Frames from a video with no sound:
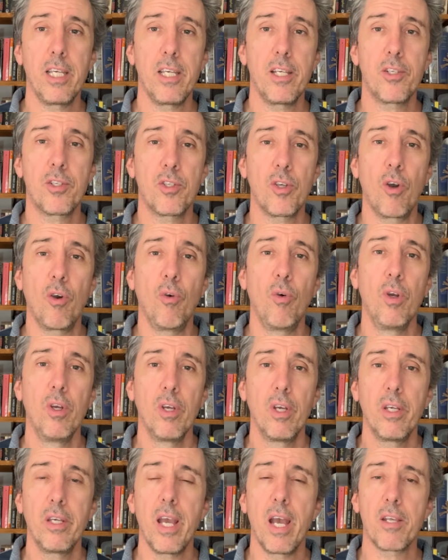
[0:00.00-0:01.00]
So
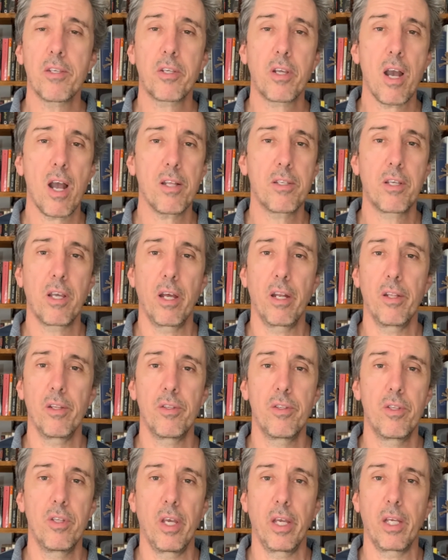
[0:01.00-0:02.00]
yeah, Scott's got
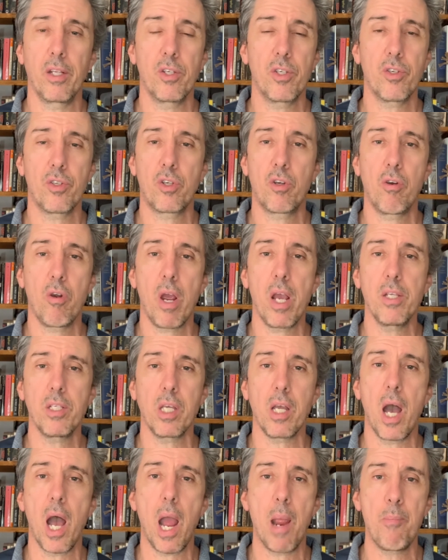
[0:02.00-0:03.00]
a just crazy
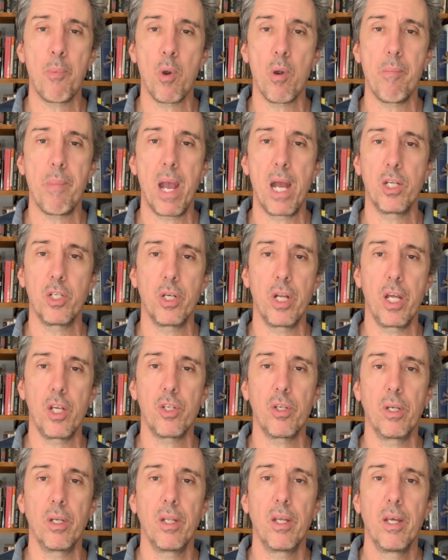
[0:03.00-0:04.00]
hyper
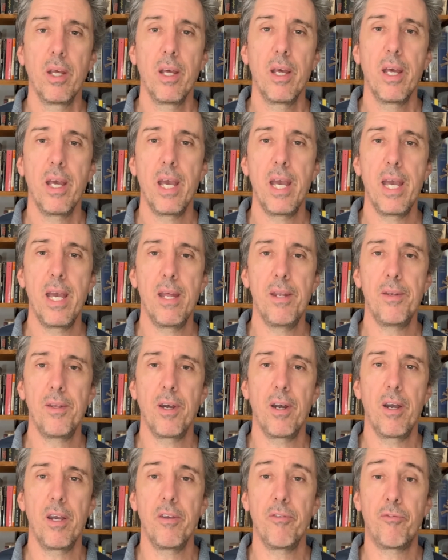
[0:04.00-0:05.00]
imagination. And
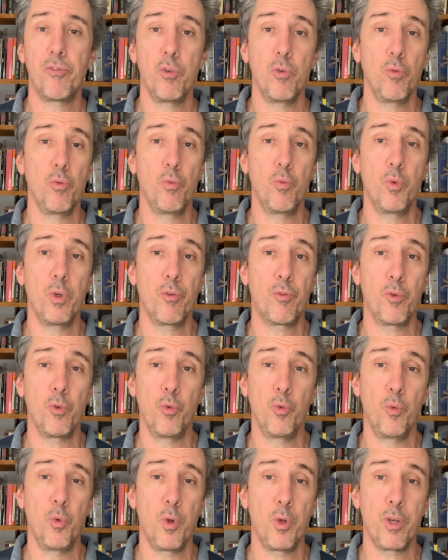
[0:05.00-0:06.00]
if
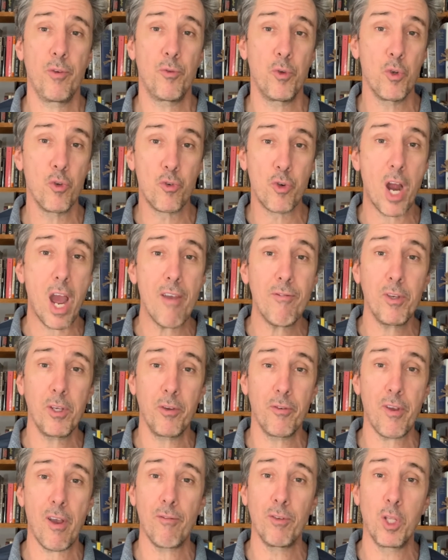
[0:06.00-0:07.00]
you're driving, if
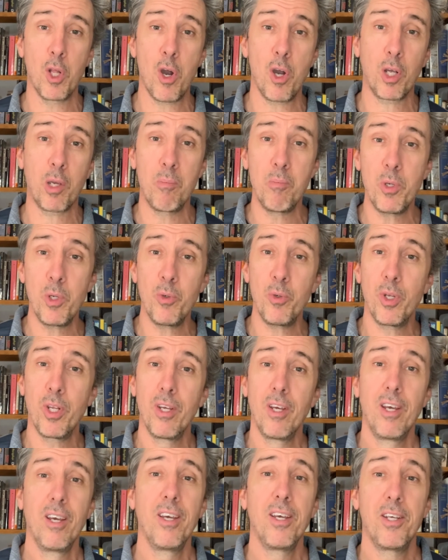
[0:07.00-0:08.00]
you have a long commute,
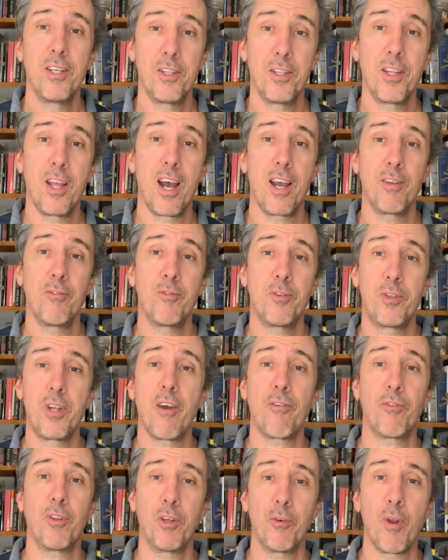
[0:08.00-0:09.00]
I
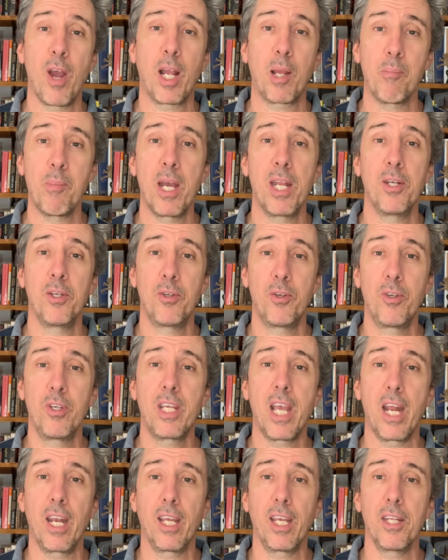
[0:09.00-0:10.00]
definitely recommend
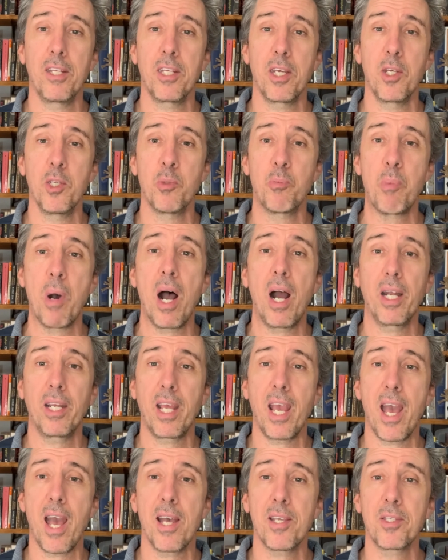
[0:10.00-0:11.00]
getting into his
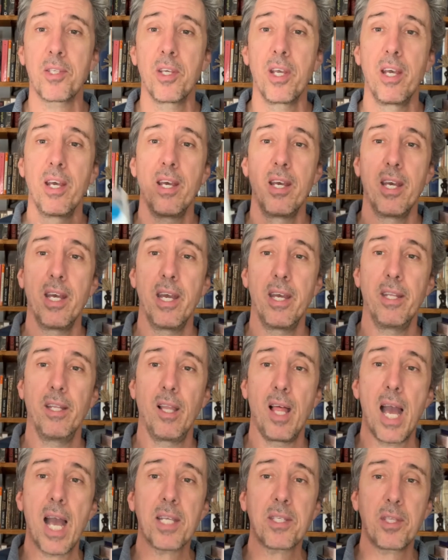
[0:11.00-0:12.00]
podcast. And the
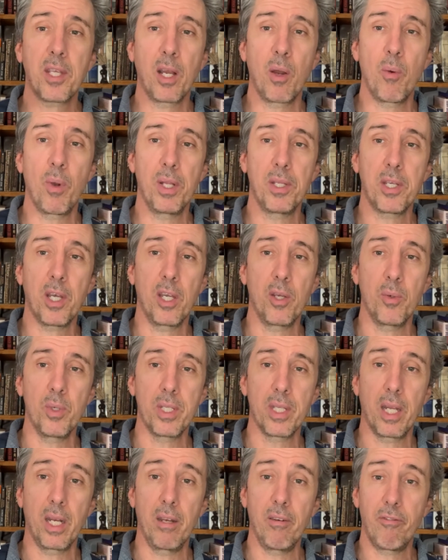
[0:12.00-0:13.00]
last thing I want to tell you is
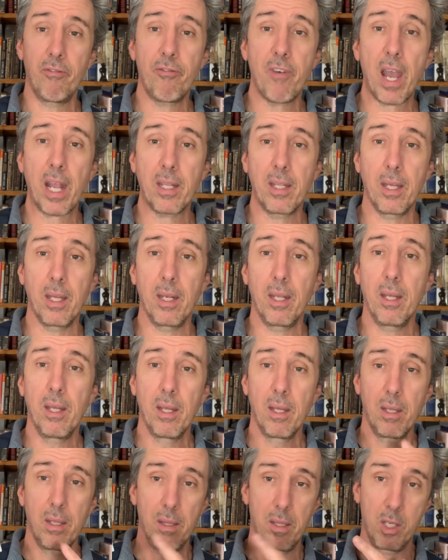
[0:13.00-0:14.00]
that Infected,
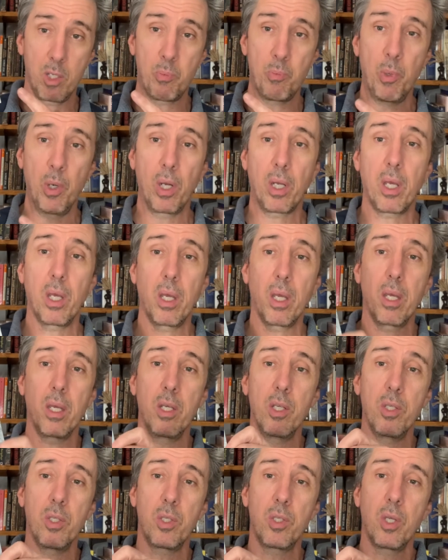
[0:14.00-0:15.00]
this book,
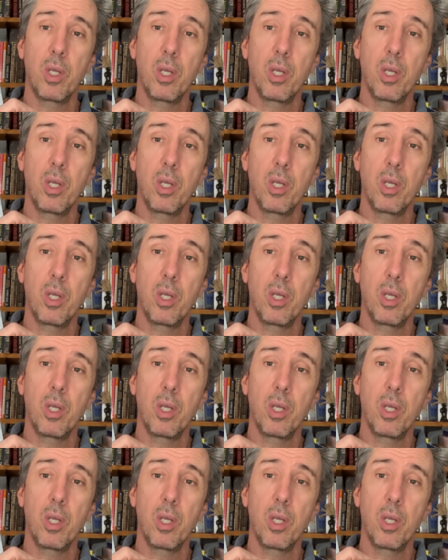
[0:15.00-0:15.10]
is